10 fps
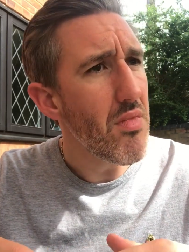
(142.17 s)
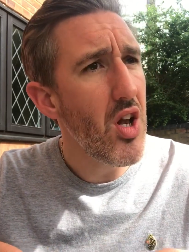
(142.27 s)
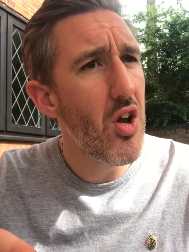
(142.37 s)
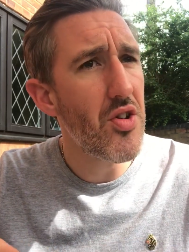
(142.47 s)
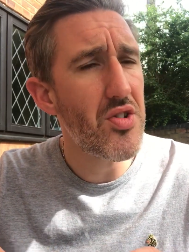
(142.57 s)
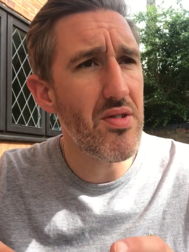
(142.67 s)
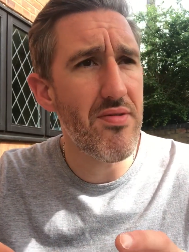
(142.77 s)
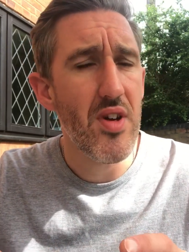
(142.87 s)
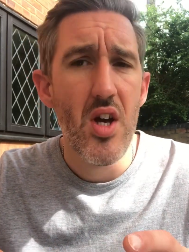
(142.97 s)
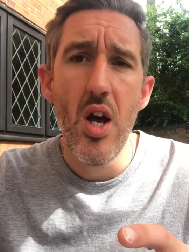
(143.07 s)
Lots of
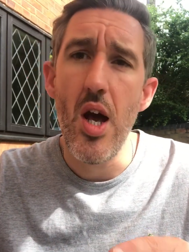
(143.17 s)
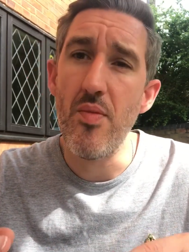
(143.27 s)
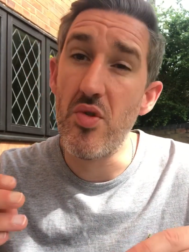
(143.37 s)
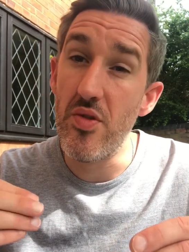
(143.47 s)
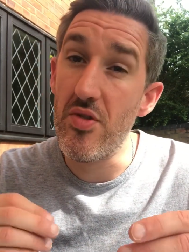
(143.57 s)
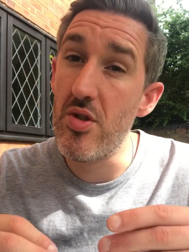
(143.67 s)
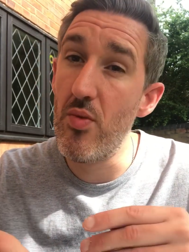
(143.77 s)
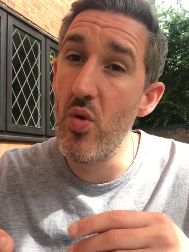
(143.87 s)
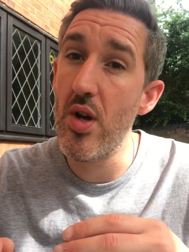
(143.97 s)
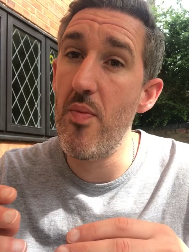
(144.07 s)
sort of
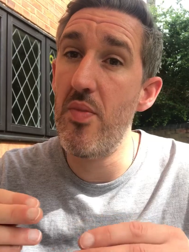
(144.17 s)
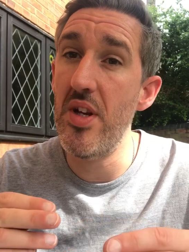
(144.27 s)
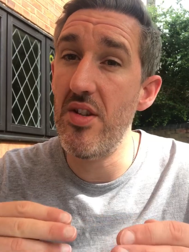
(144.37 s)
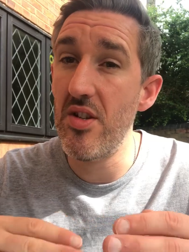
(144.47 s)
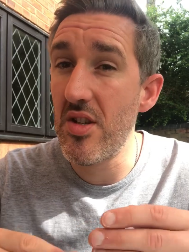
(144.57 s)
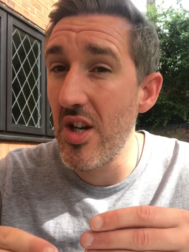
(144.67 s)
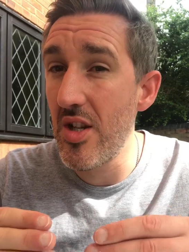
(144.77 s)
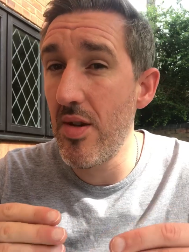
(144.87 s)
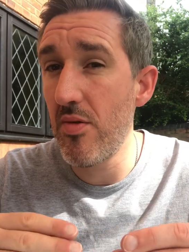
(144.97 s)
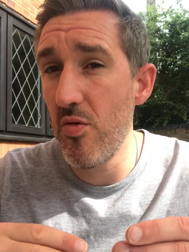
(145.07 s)
small companies and
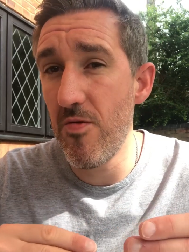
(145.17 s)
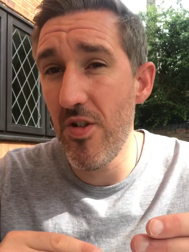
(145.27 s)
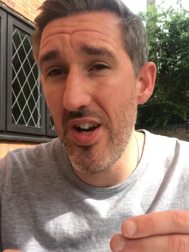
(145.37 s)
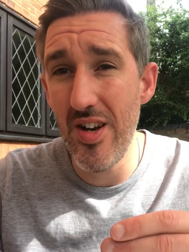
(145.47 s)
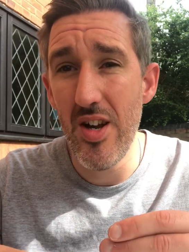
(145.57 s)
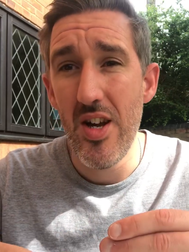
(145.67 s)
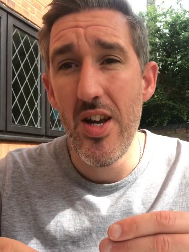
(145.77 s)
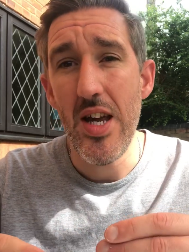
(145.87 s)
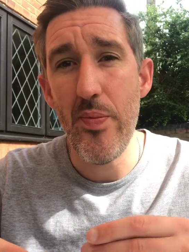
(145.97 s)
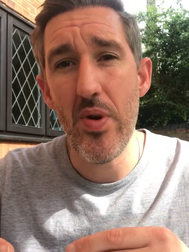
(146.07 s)
startups will find
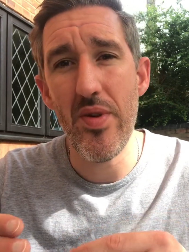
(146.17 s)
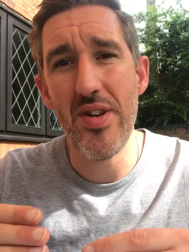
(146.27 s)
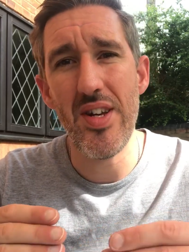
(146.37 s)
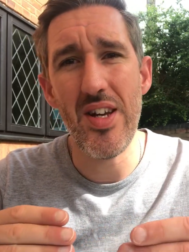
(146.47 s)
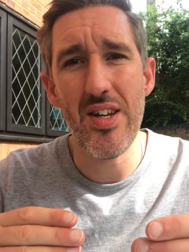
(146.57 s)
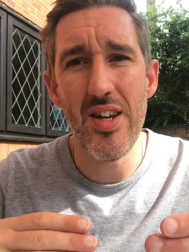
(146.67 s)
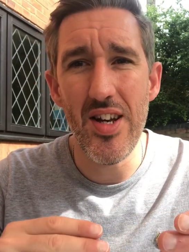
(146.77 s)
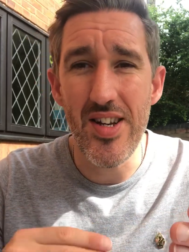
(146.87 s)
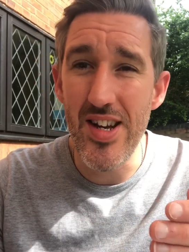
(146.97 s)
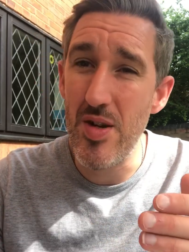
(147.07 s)
implementing
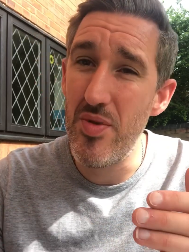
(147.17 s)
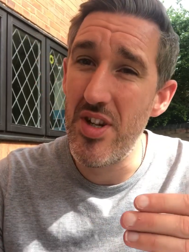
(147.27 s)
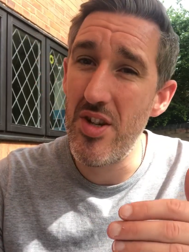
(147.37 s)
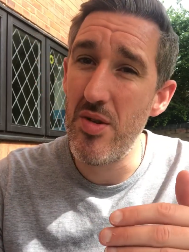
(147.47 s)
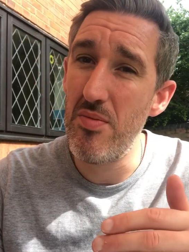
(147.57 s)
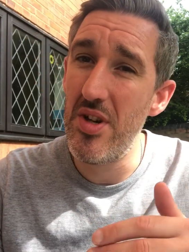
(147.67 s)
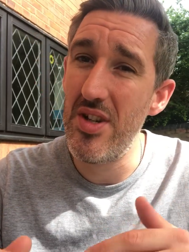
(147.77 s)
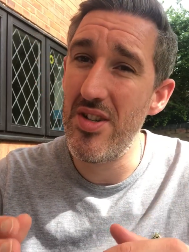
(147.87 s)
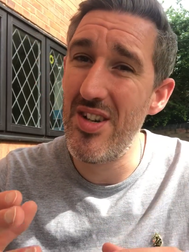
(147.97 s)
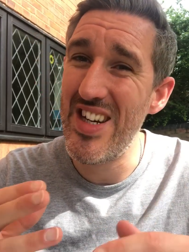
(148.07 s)
a data protection by
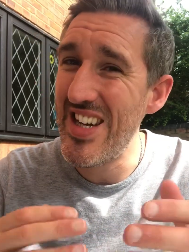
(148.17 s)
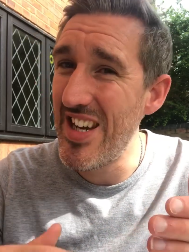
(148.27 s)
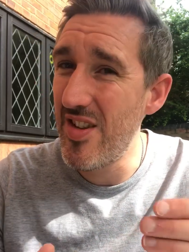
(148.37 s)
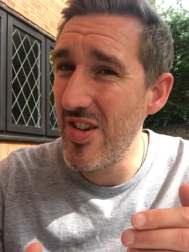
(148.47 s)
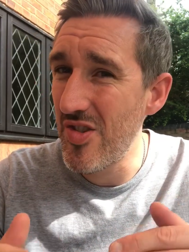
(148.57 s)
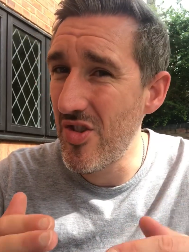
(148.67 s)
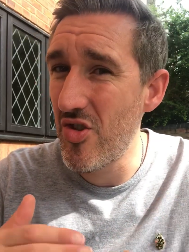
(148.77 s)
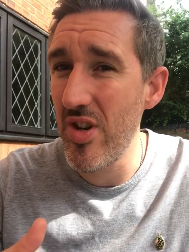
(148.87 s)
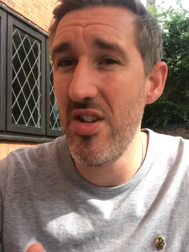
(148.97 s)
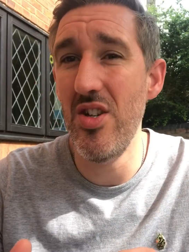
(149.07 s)
design ethos or
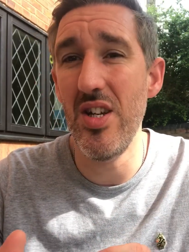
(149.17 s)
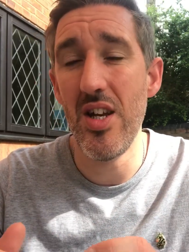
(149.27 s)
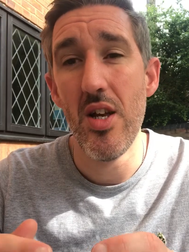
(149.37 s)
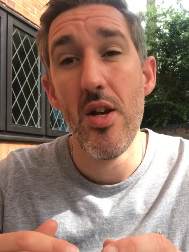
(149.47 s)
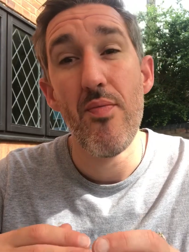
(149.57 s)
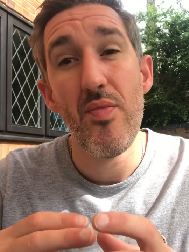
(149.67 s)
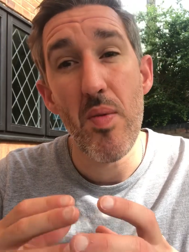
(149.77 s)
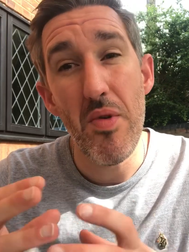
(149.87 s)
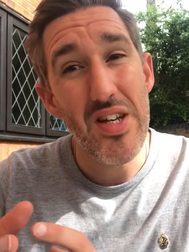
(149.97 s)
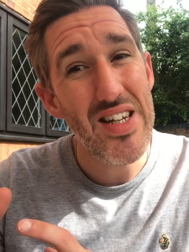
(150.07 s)
strategy
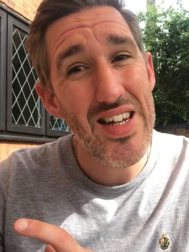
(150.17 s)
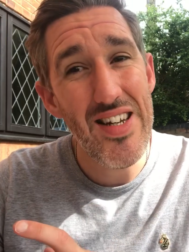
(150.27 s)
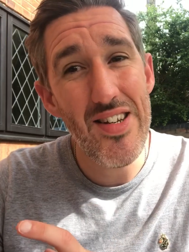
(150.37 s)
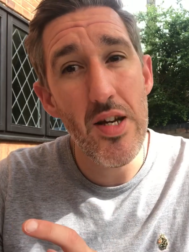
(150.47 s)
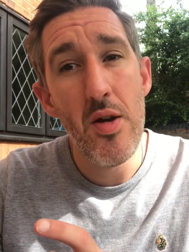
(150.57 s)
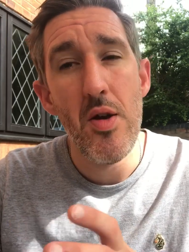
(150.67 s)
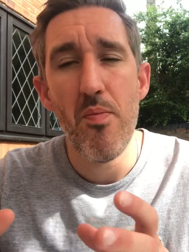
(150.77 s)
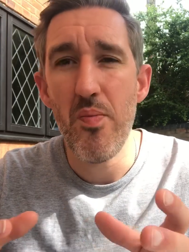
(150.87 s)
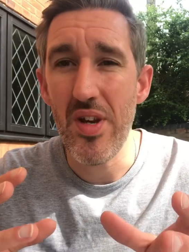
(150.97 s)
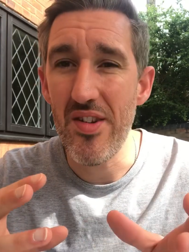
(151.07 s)
much easier
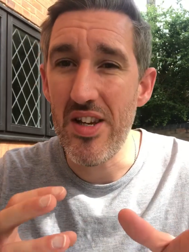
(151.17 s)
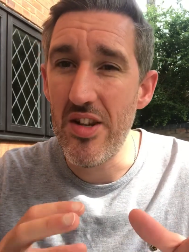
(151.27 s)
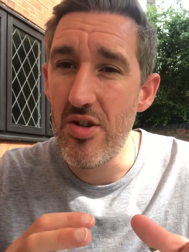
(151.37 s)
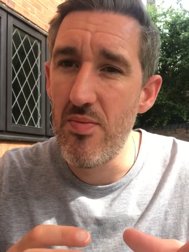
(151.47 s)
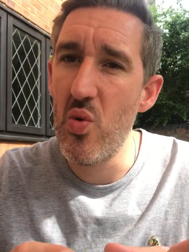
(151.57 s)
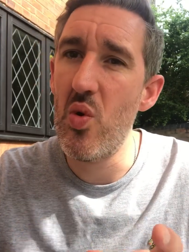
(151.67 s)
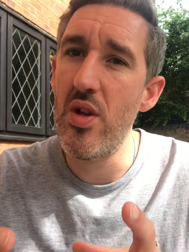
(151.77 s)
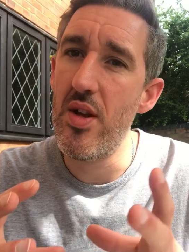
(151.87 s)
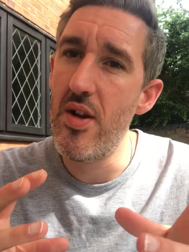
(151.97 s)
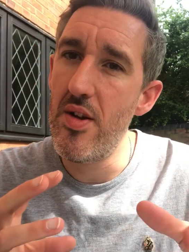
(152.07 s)
because they're
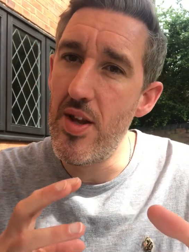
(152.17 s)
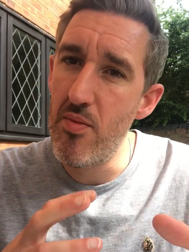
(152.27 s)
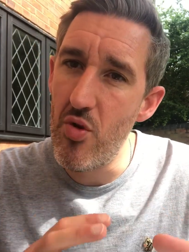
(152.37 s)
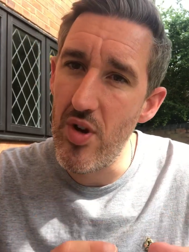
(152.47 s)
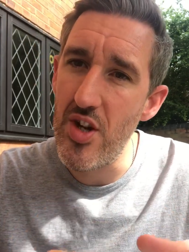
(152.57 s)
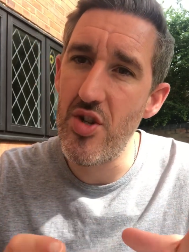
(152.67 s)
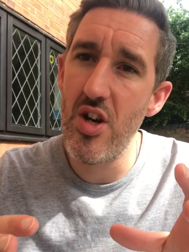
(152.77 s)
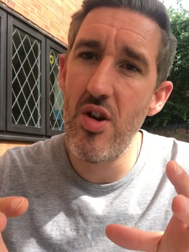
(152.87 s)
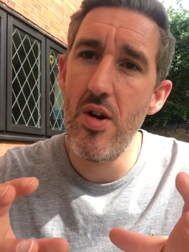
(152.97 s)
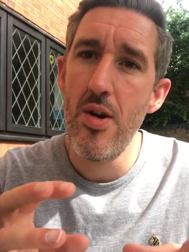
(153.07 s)
smaller, they're more
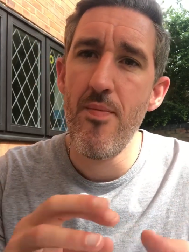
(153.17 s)
agile,